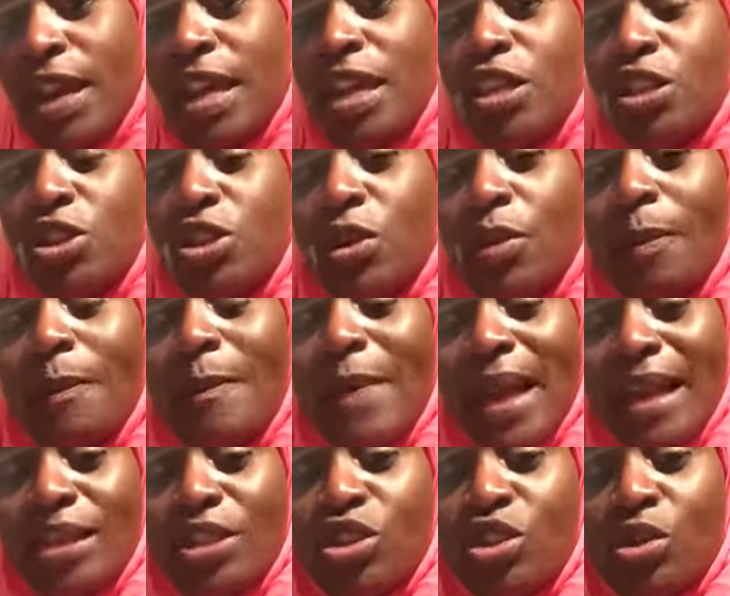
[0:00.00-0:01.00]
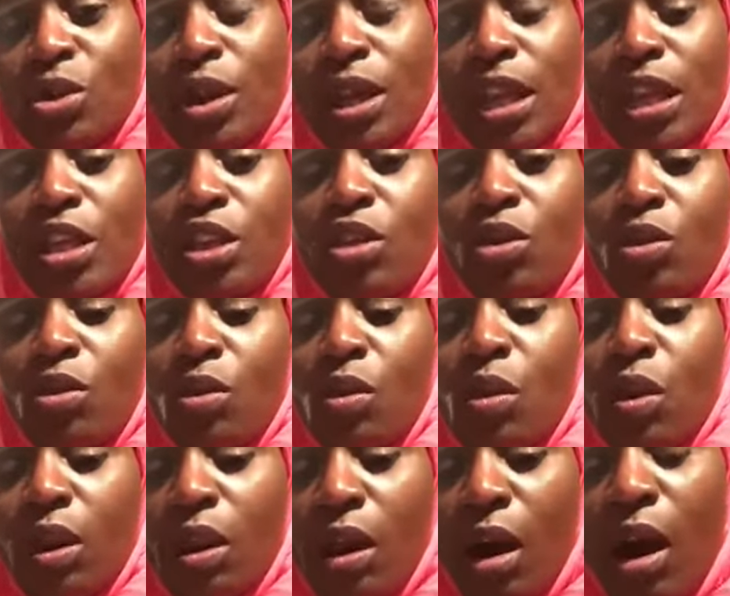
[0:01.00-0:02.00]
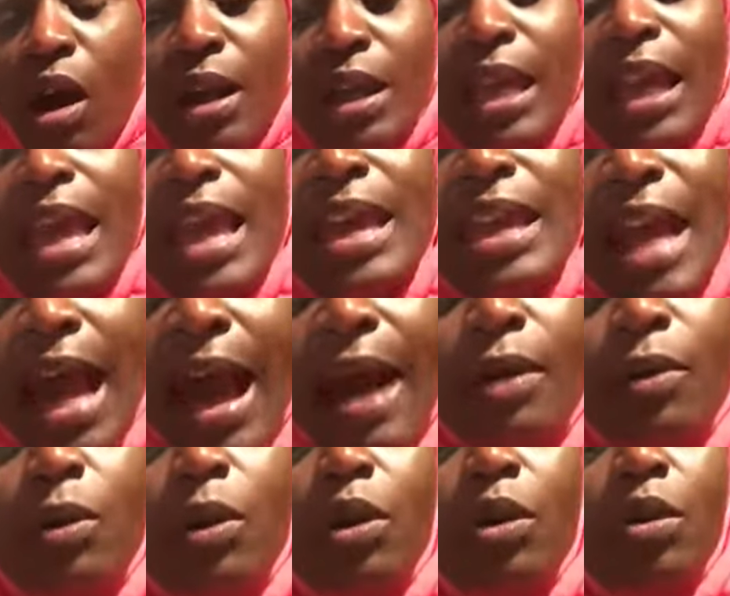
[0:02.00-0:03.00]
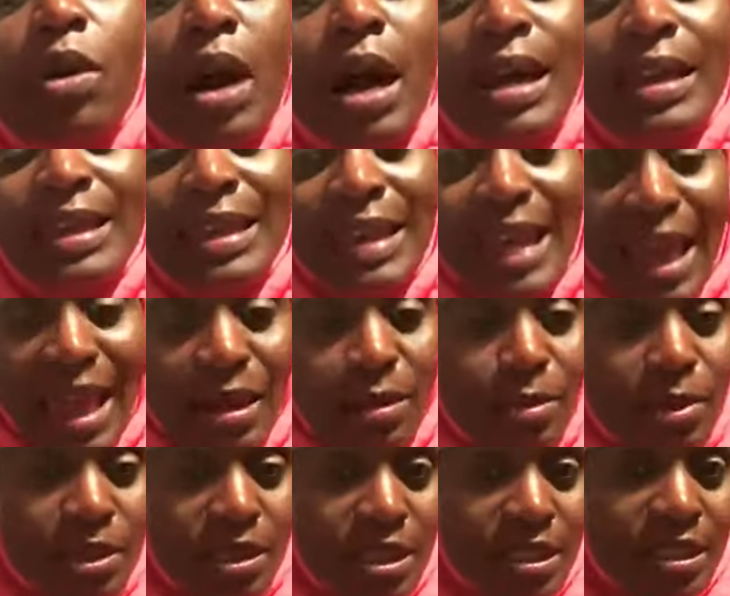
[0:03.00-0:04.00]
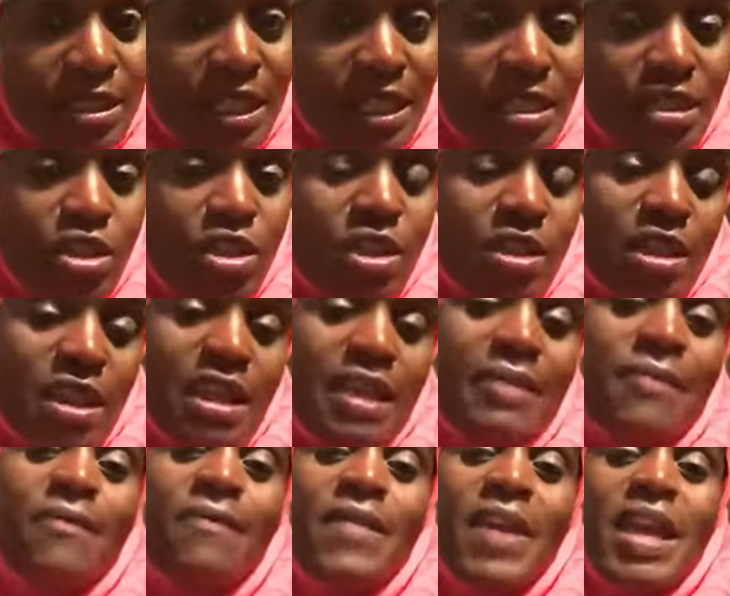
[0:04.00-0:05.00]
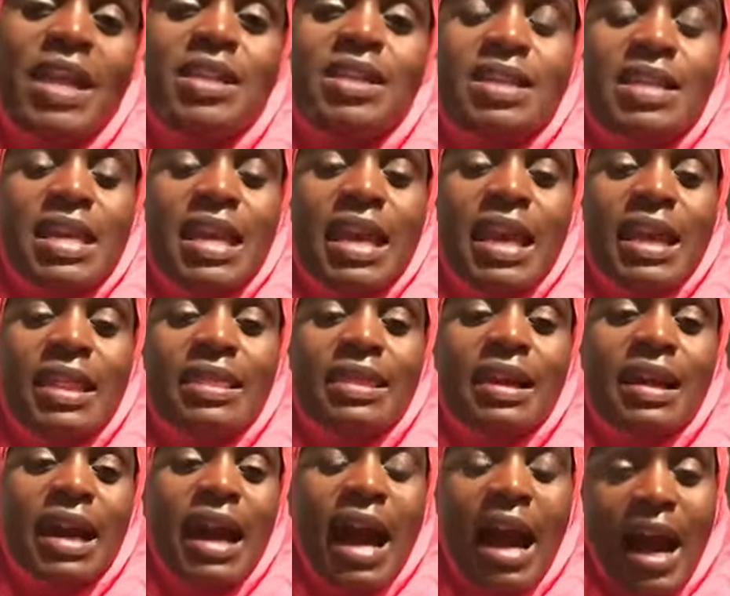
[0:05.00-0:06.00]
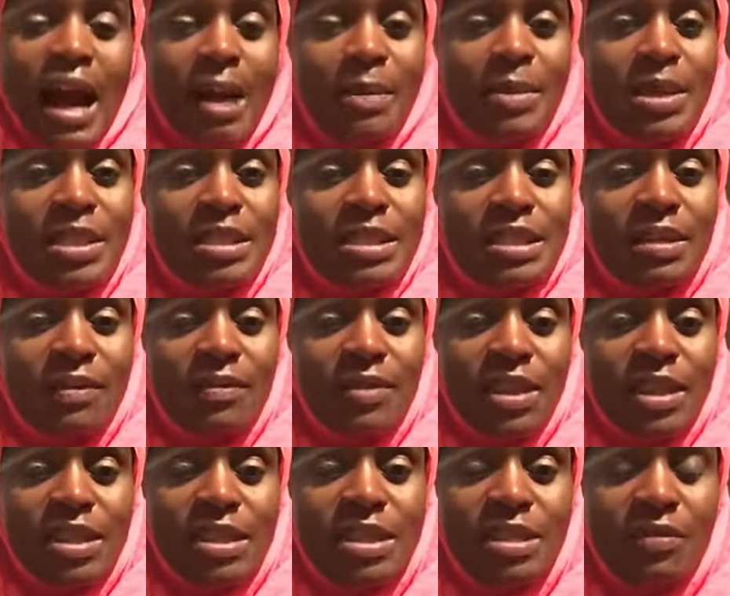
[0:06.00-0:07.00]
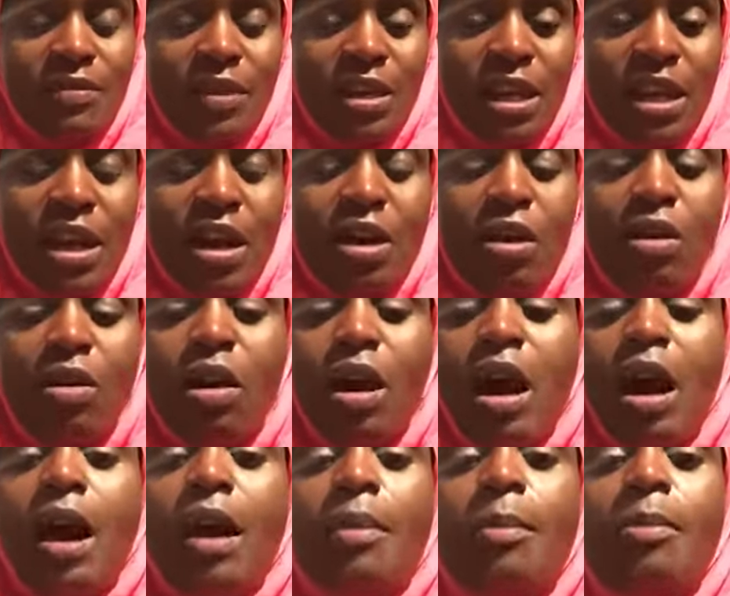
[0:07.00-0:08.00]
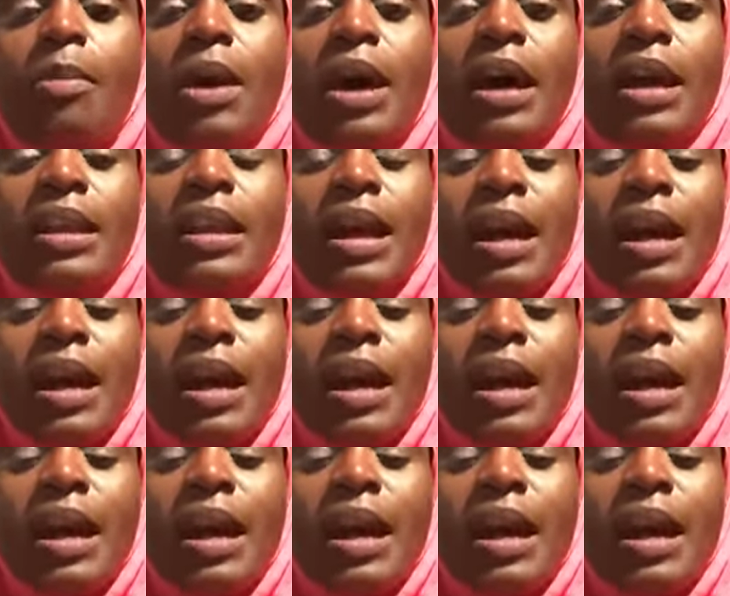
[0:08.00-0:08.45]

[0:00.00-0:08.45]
So make sure that you log in. I will again put the link to the event in the comments of this video, but